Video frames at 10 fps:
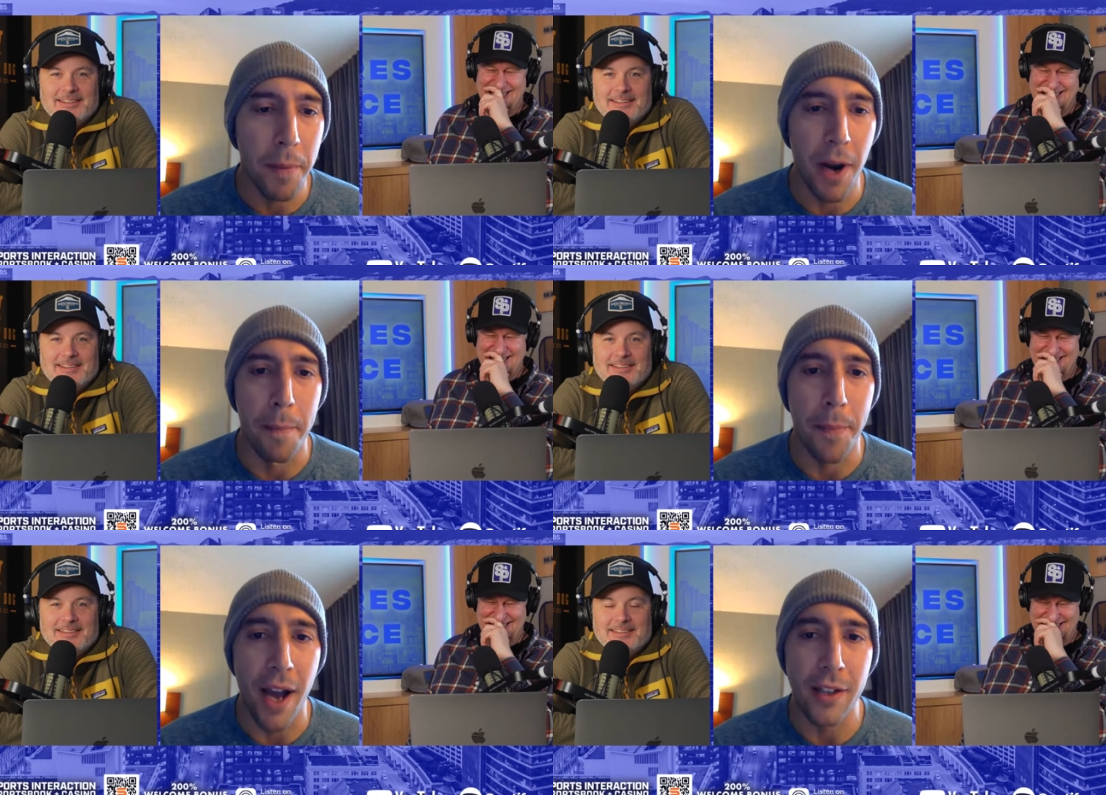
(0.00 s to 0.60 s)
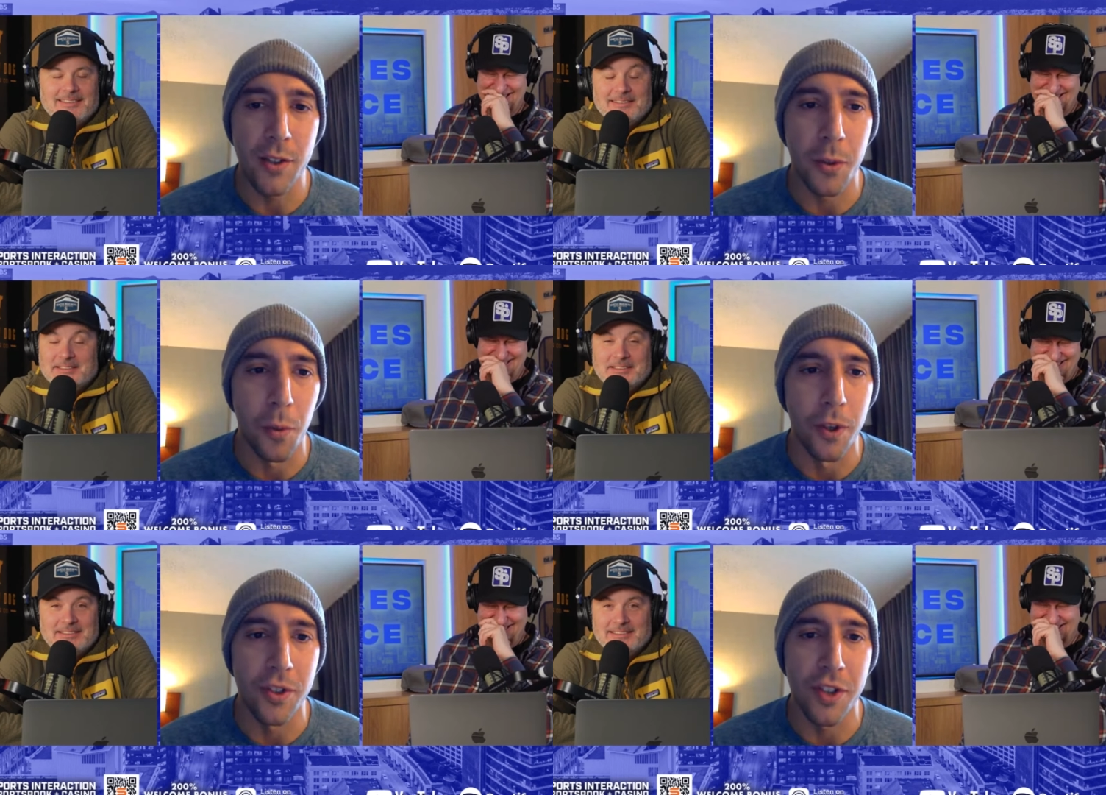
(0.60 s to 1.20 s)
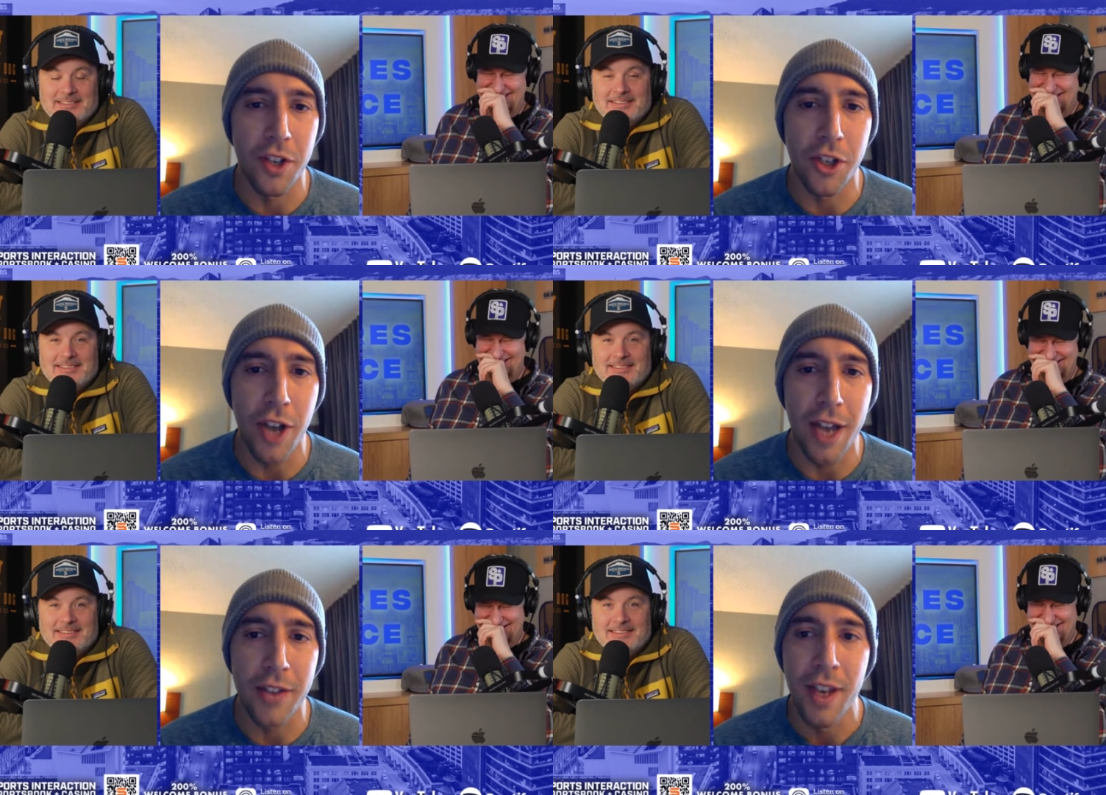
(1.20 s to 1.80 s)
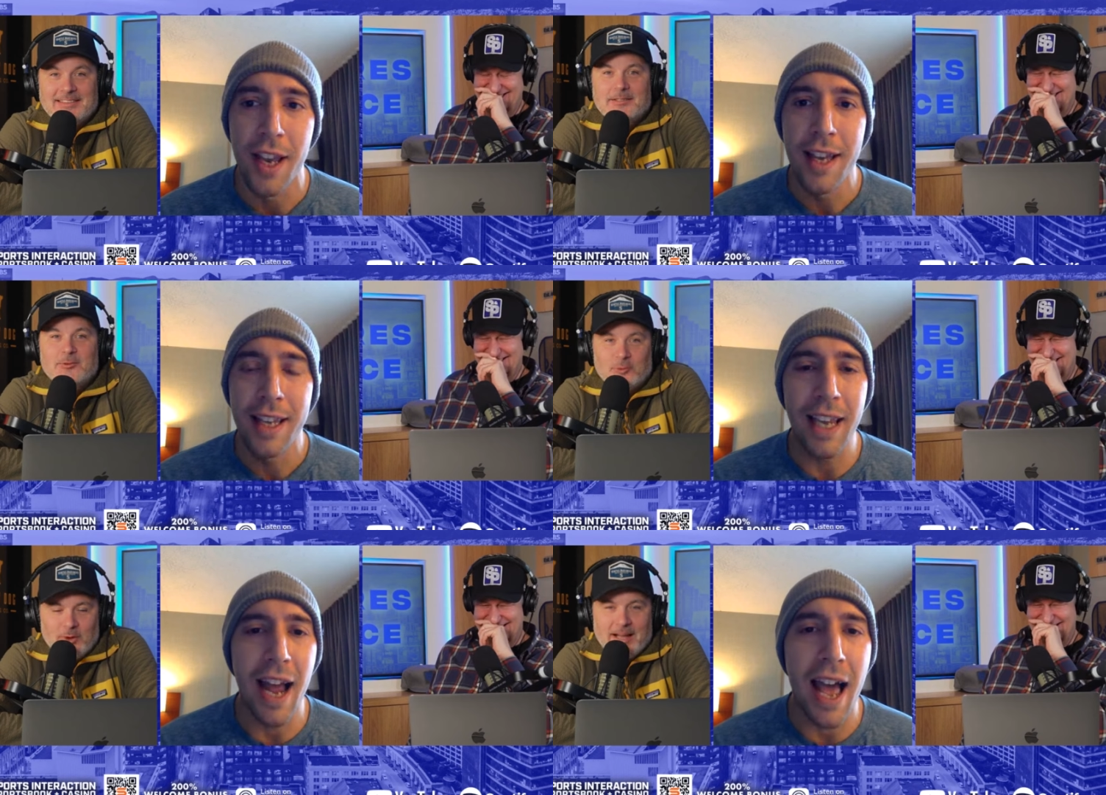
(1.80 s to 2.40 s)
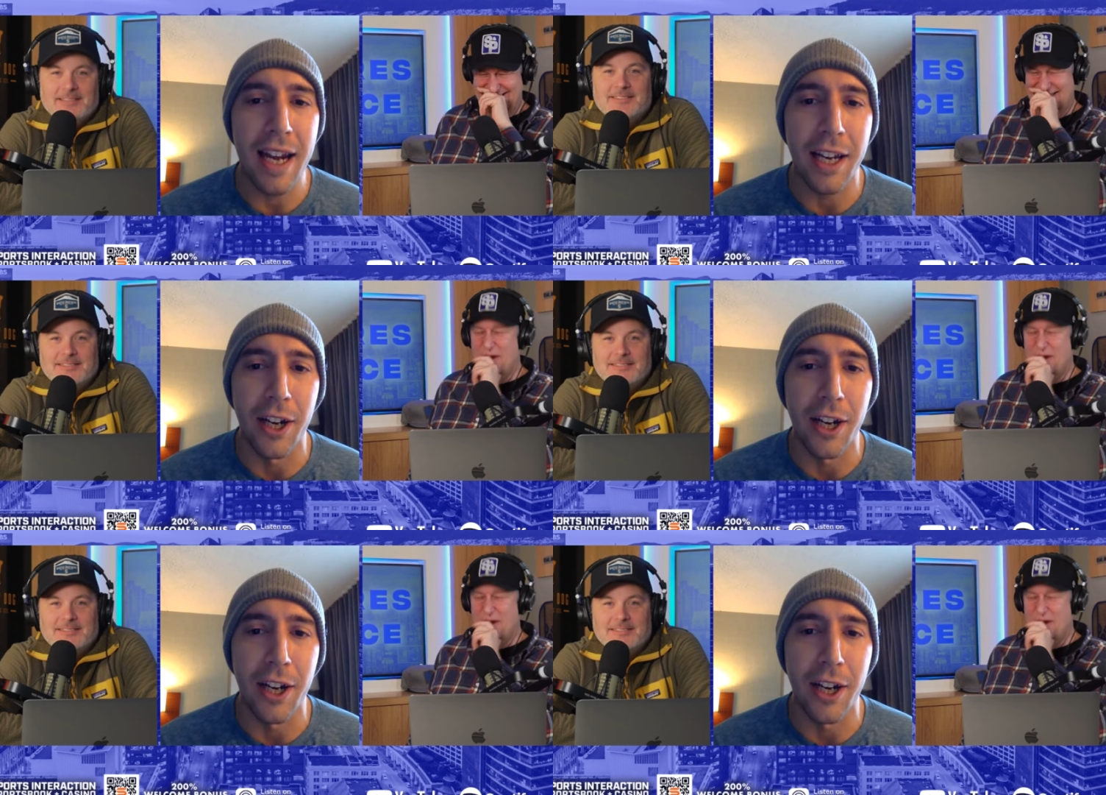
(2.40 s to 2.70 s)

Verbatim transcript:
Speaker 1: but I'm biased towards the Jets. Right. Get out